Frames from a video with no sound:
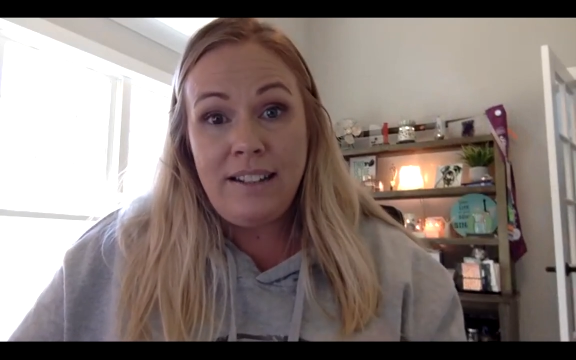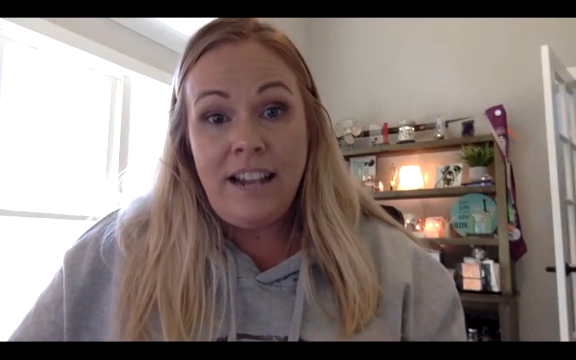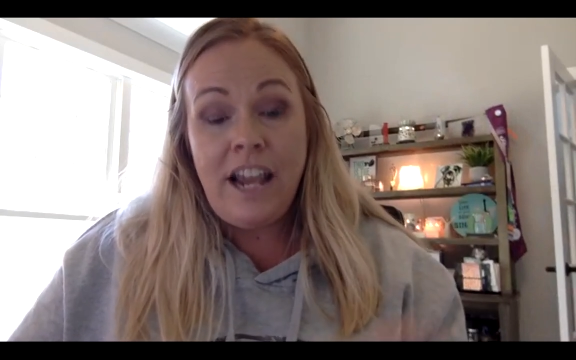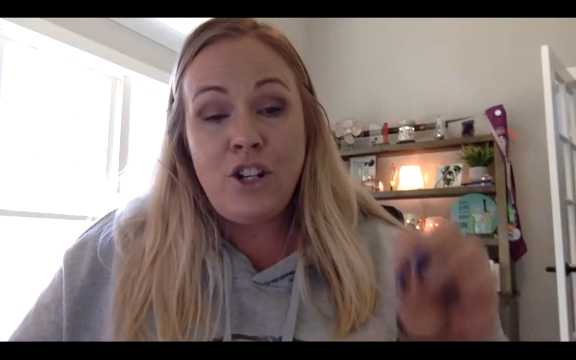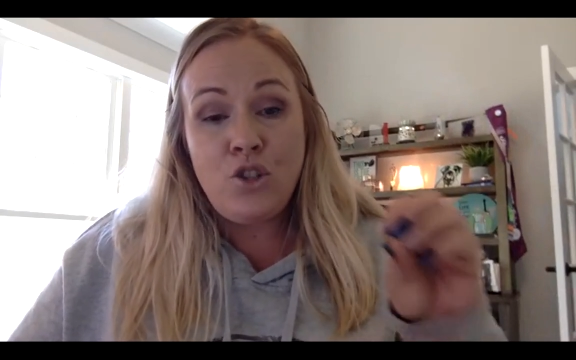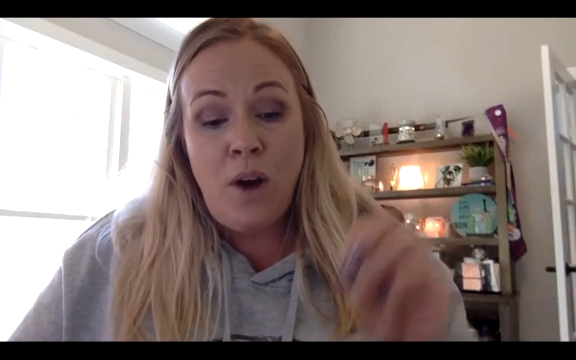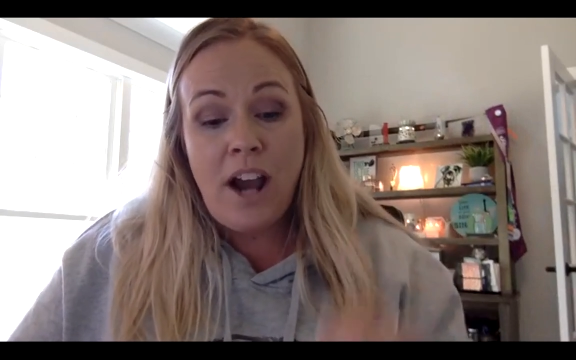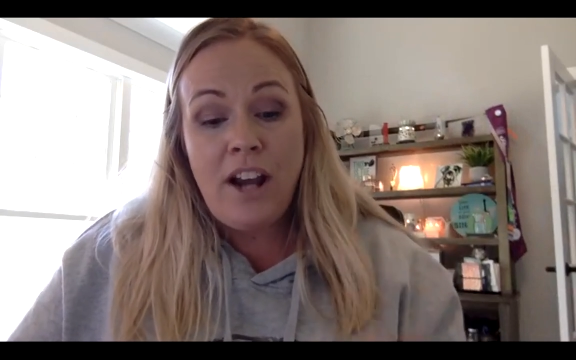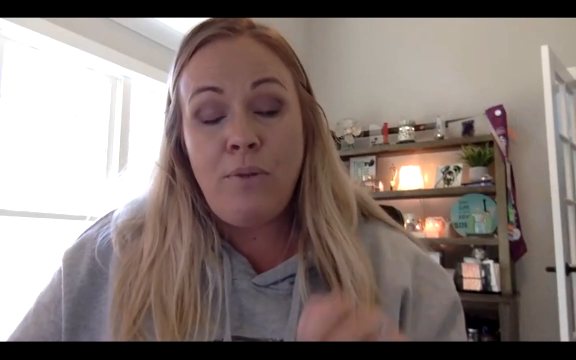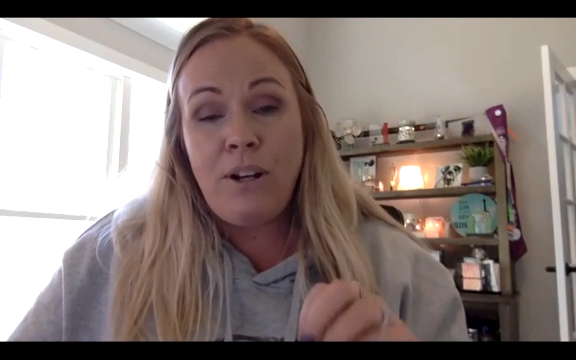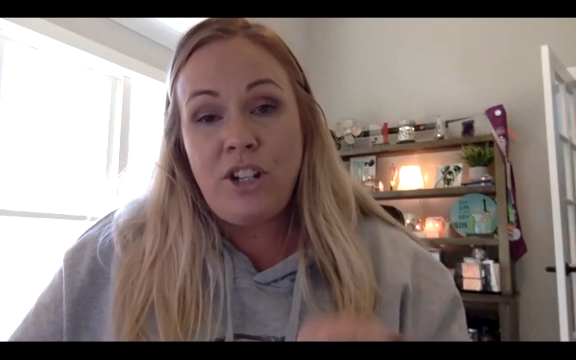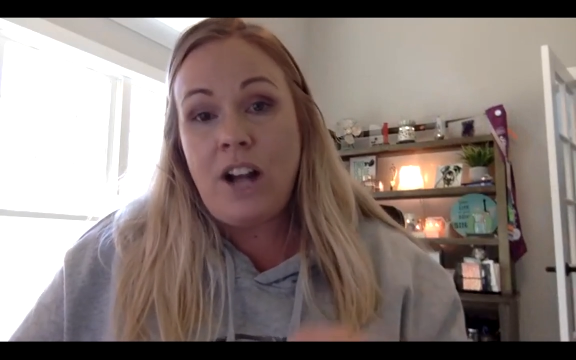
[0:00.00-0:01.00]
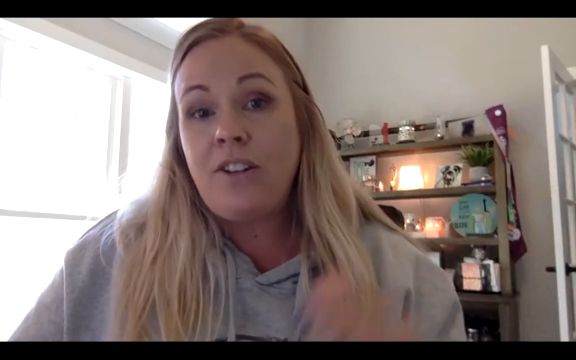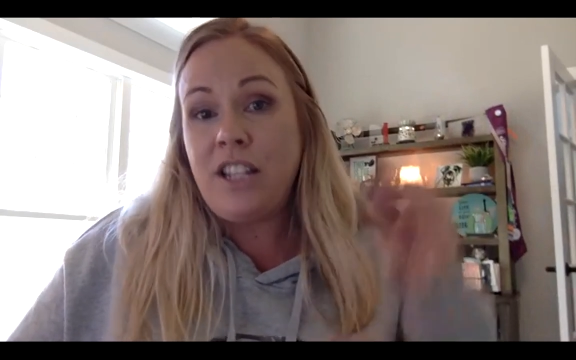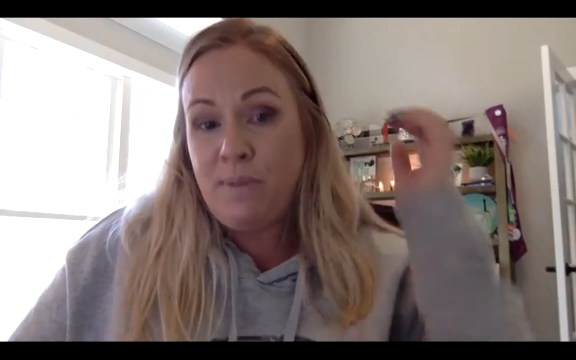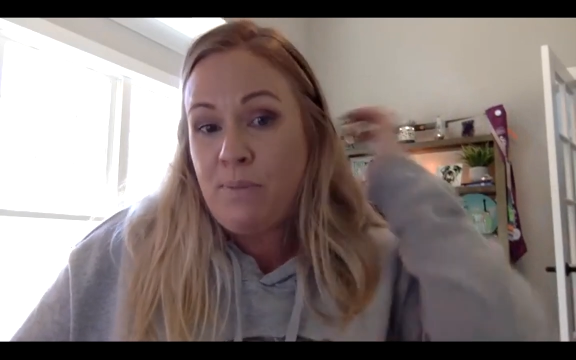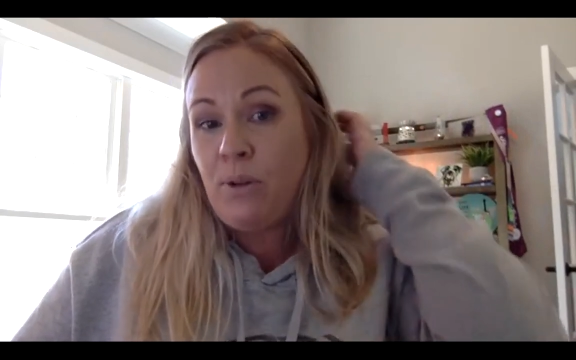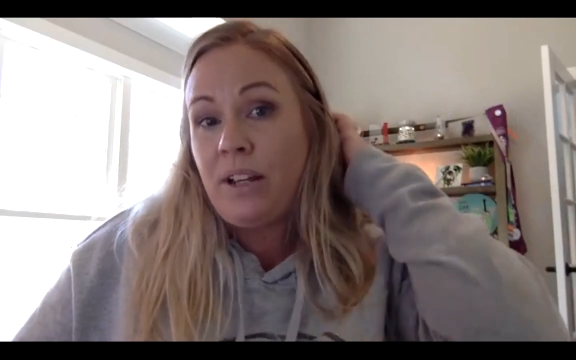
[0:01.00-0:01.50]
And try to reach out to
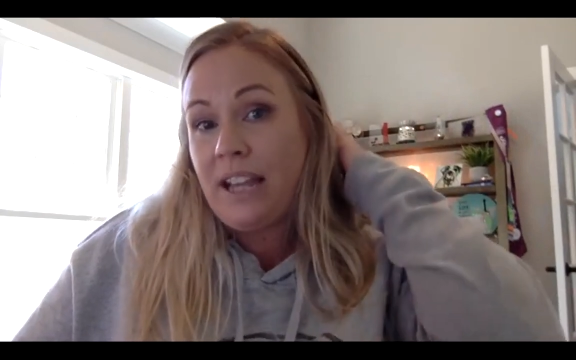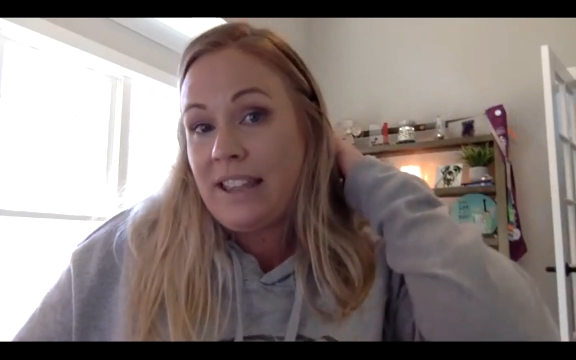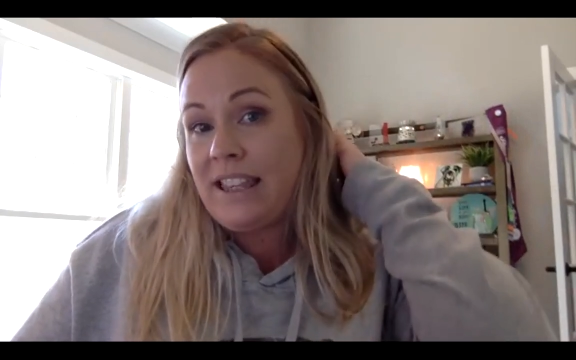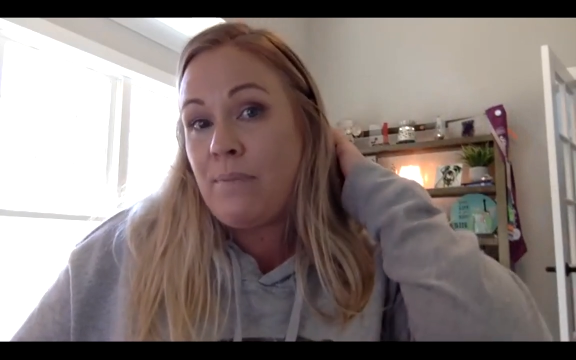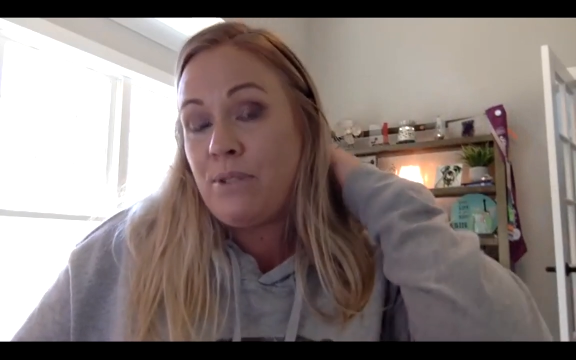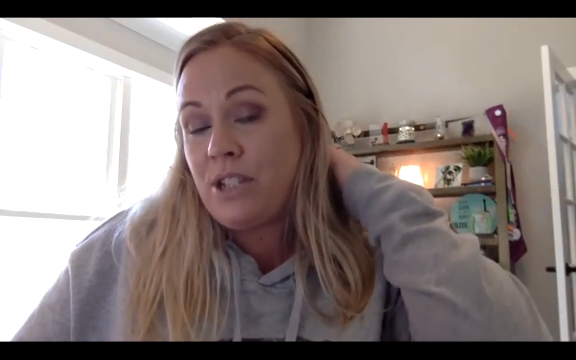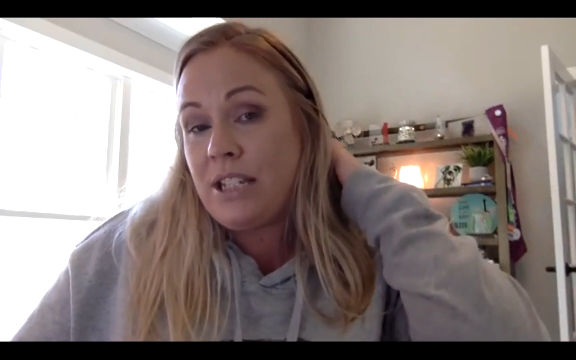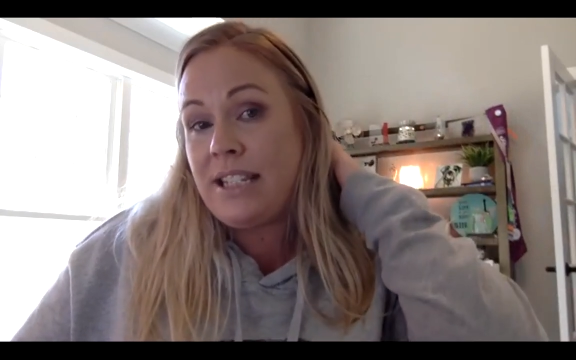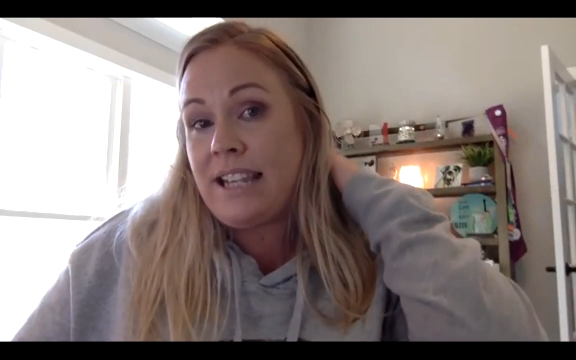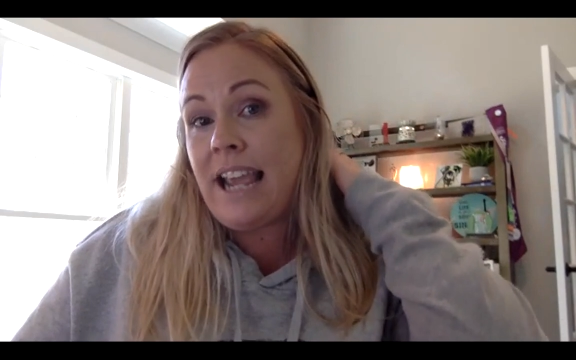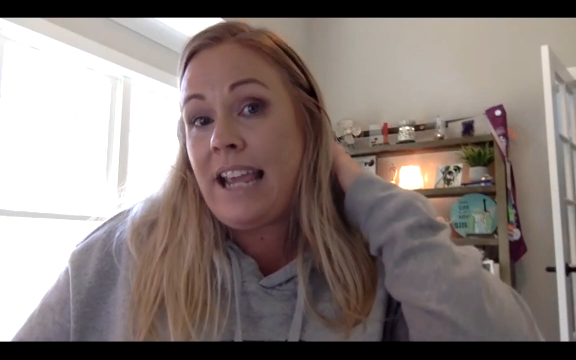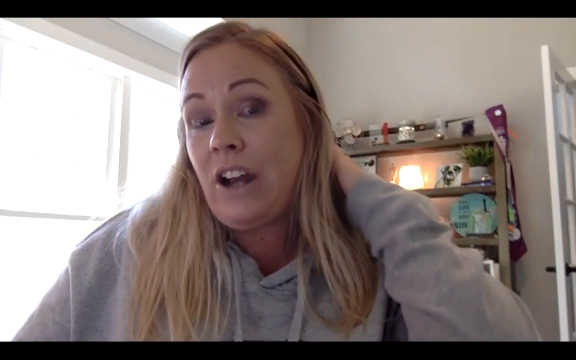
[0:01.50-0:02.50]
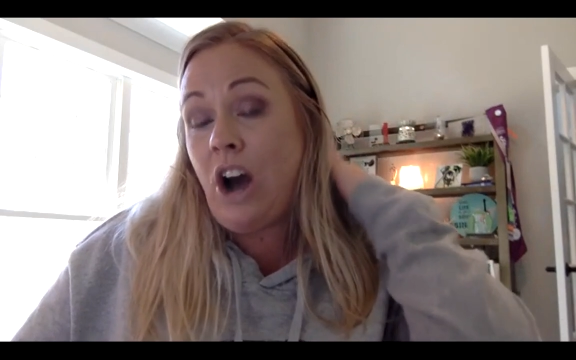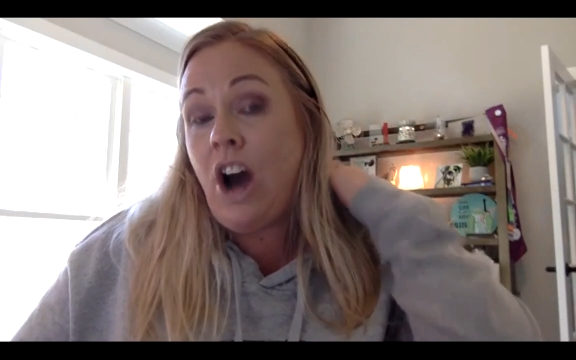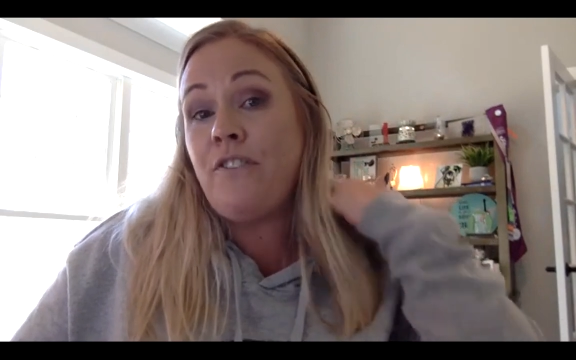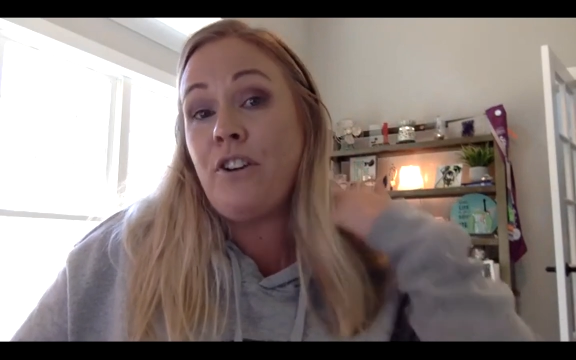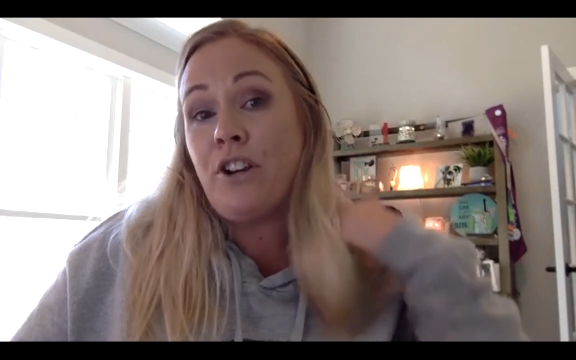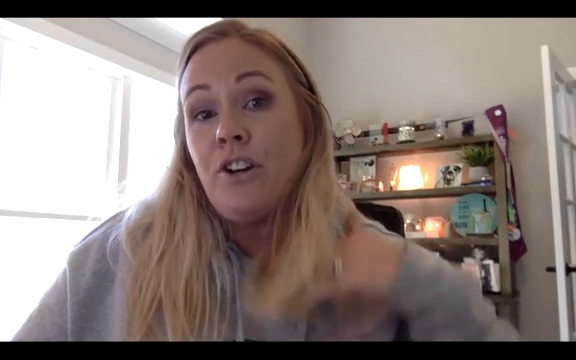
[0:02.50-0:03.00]
these people and get them to stay and
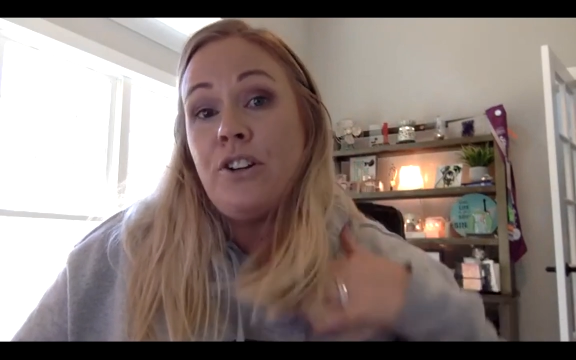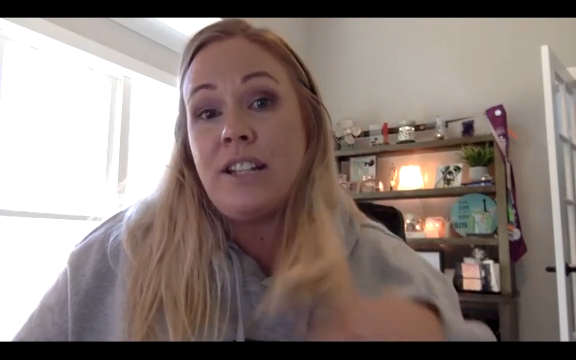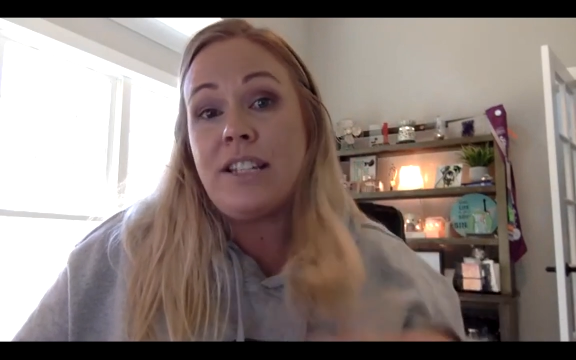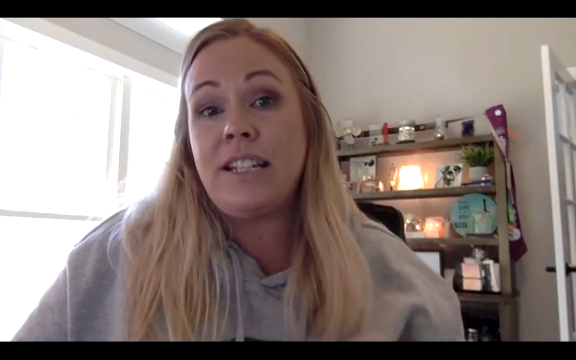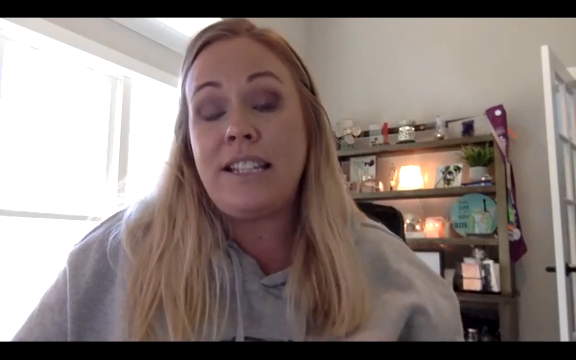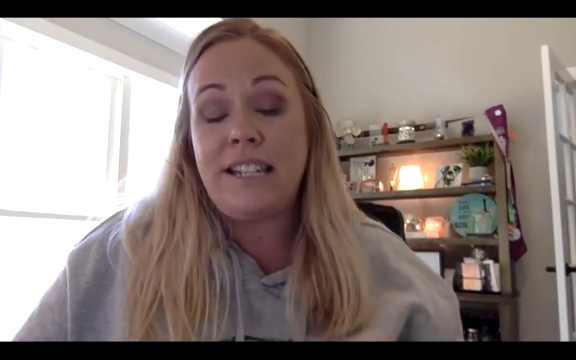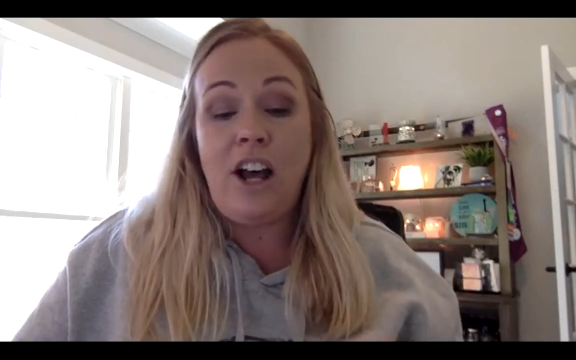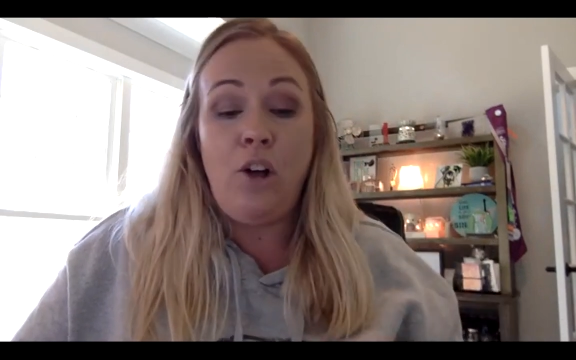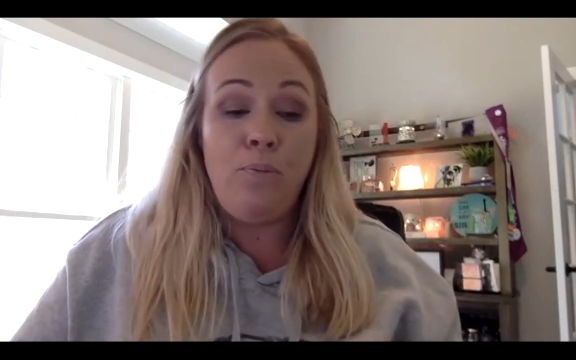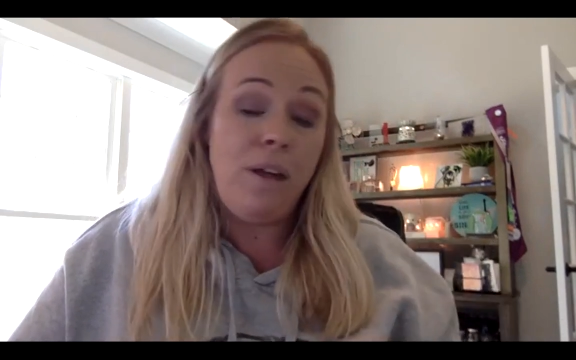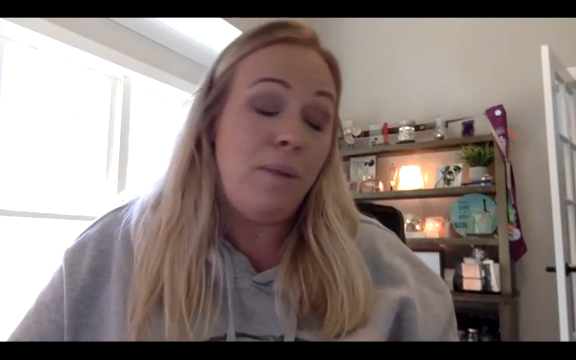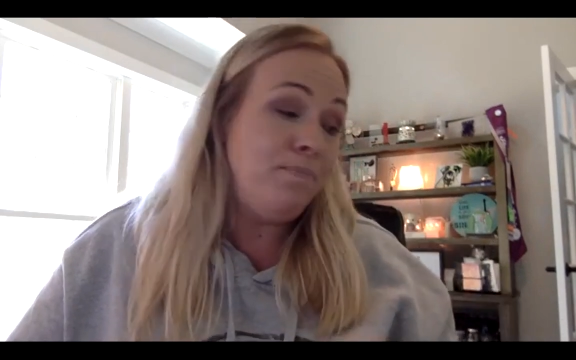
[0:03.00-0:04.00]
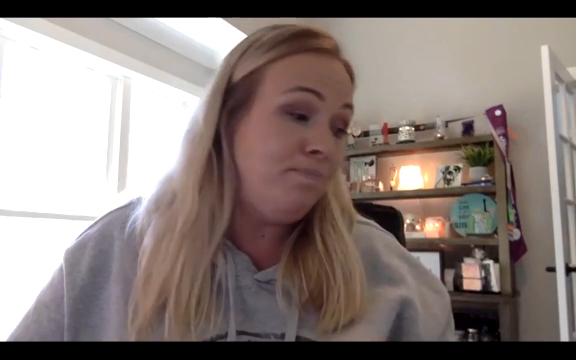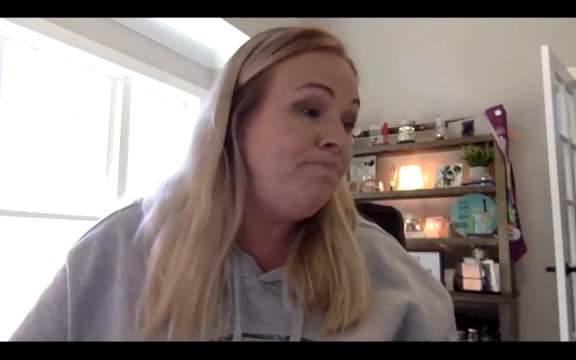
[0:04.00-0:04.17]
offer your assistance to help them.